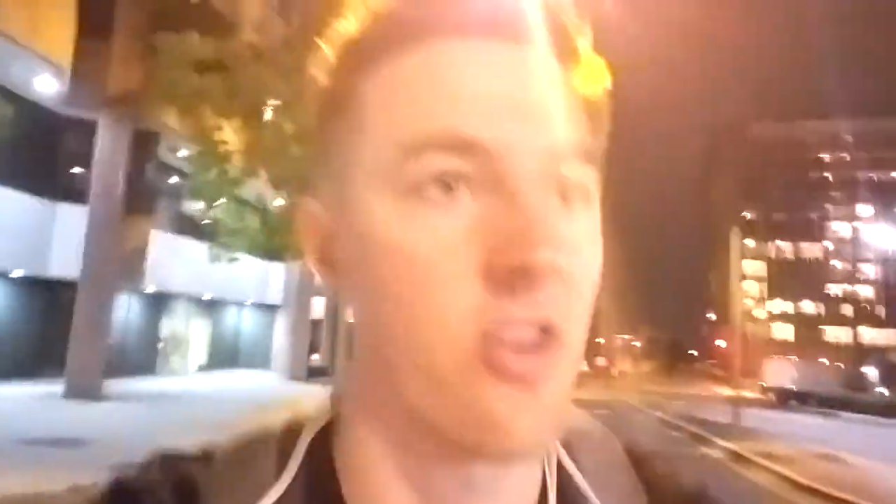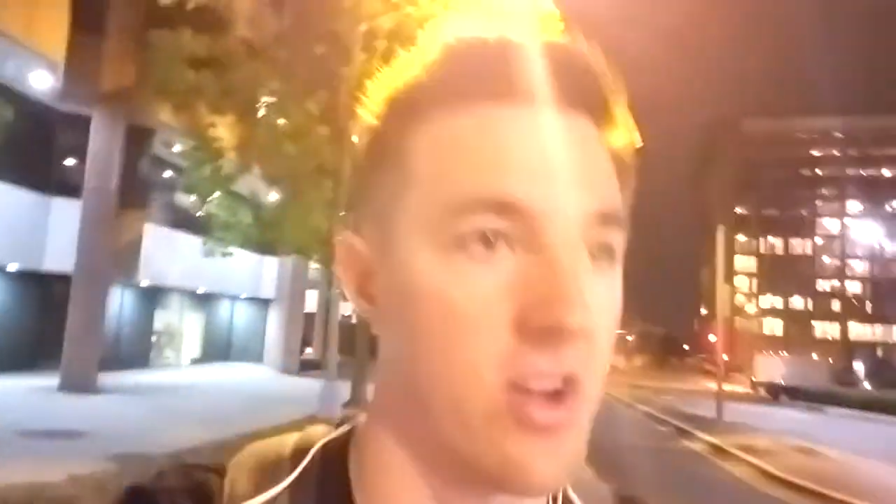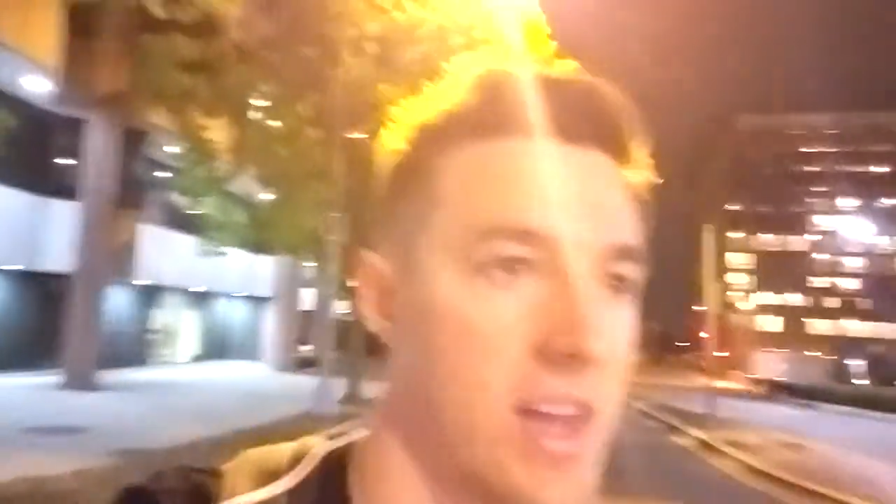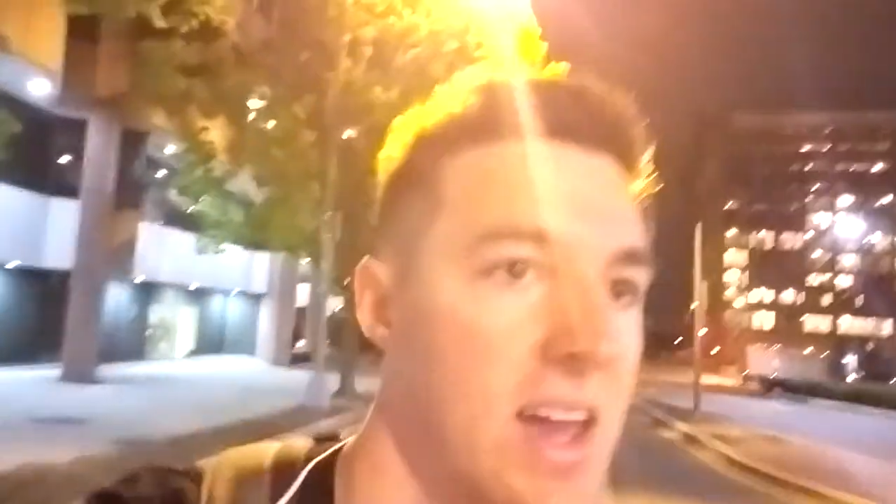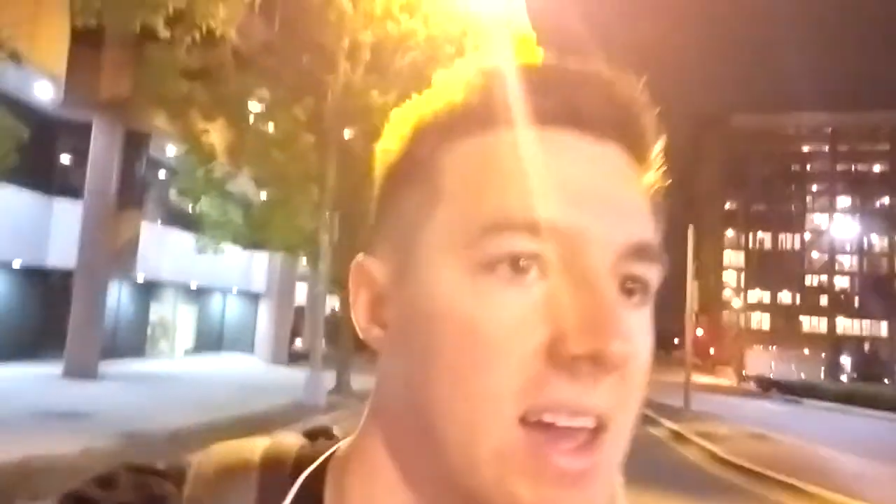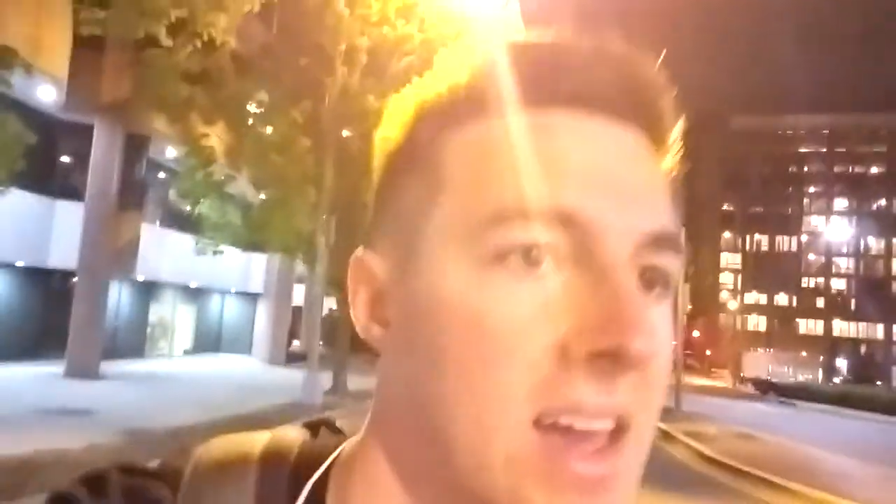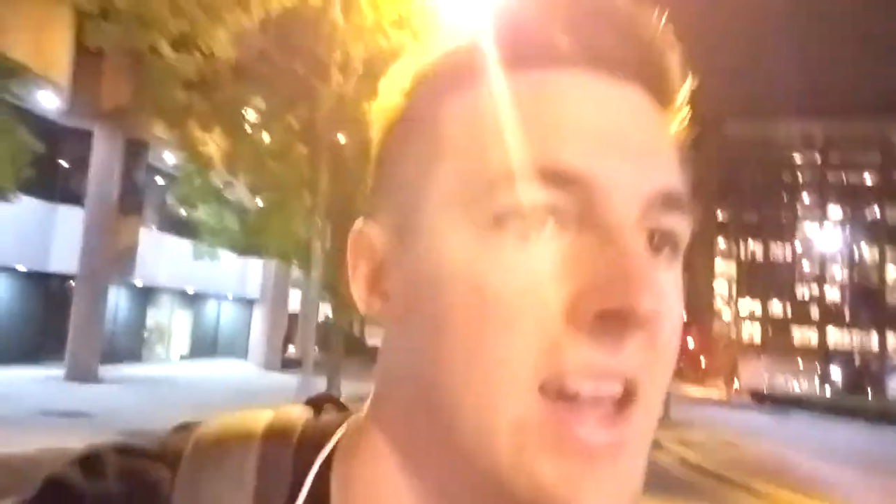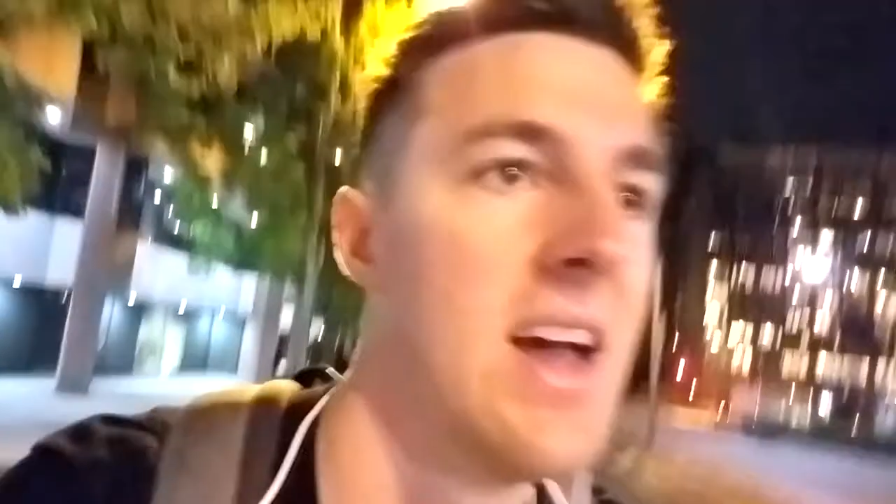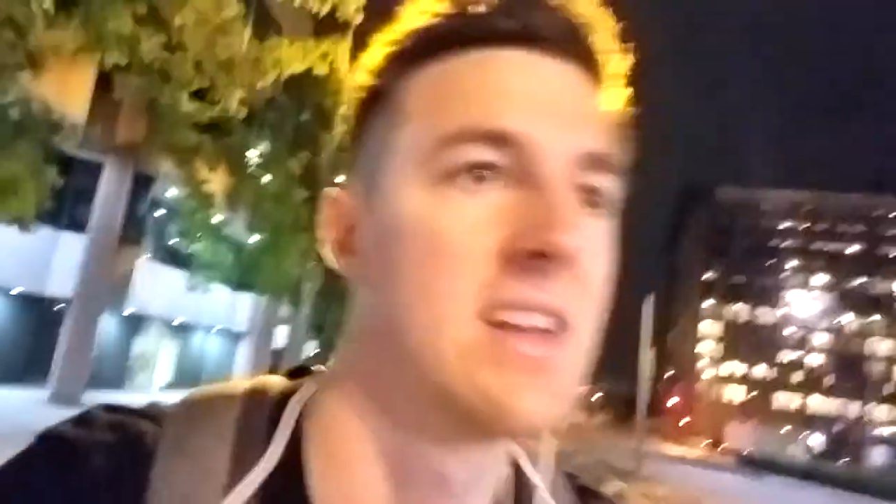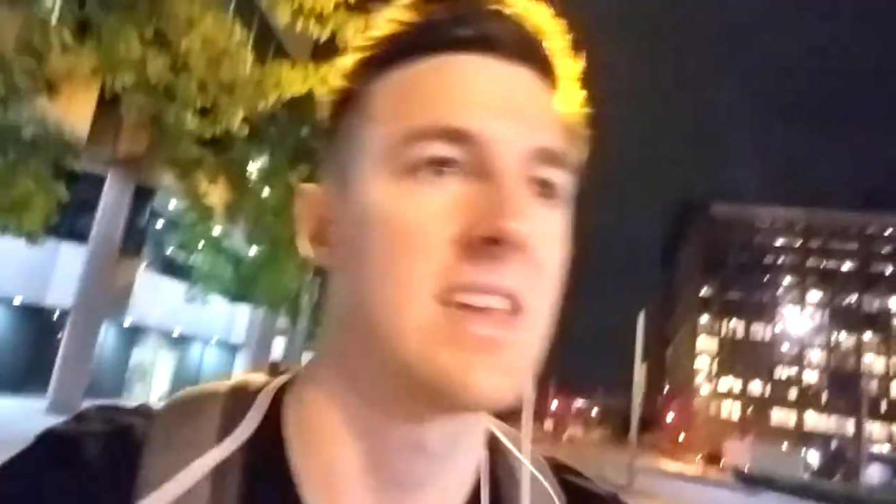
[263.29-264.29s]
took
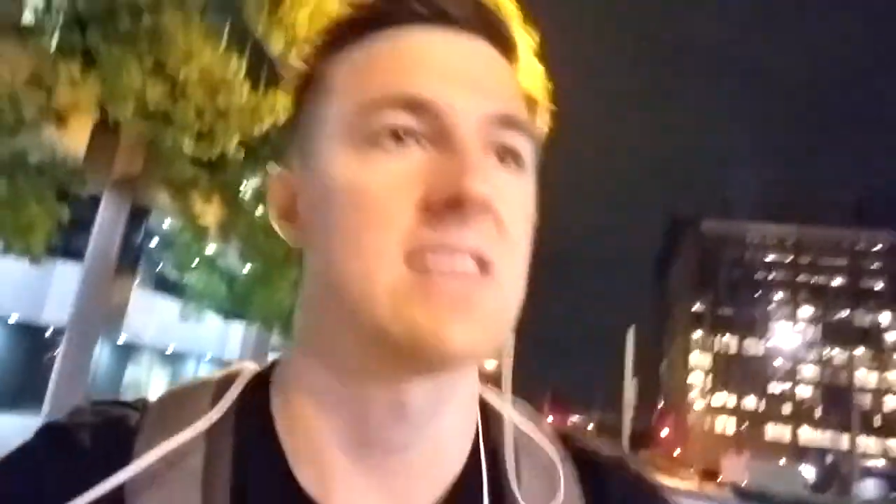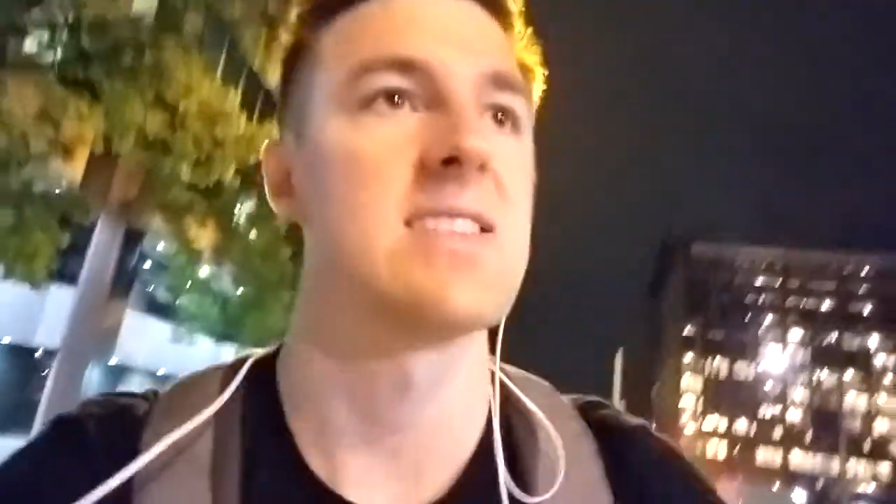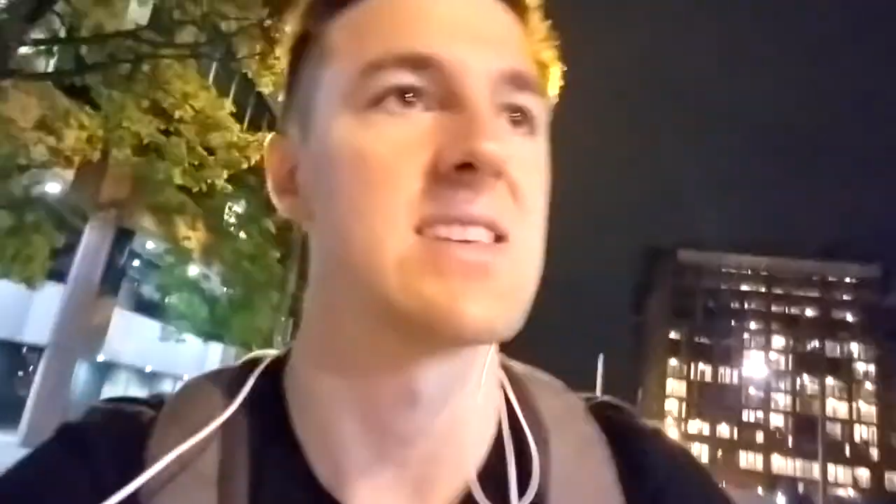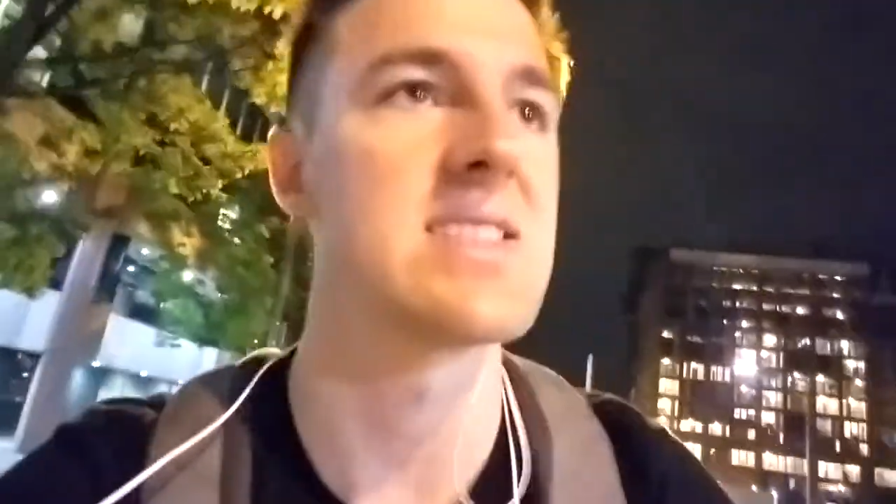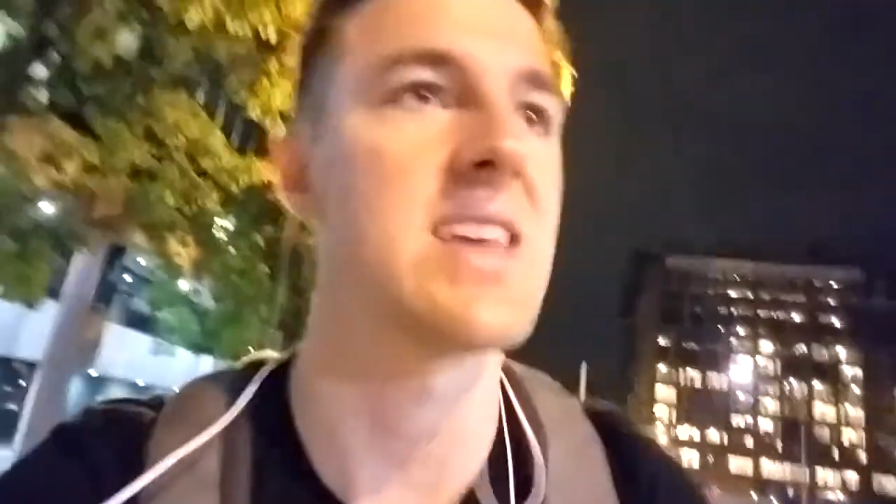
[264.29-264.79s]
to get to this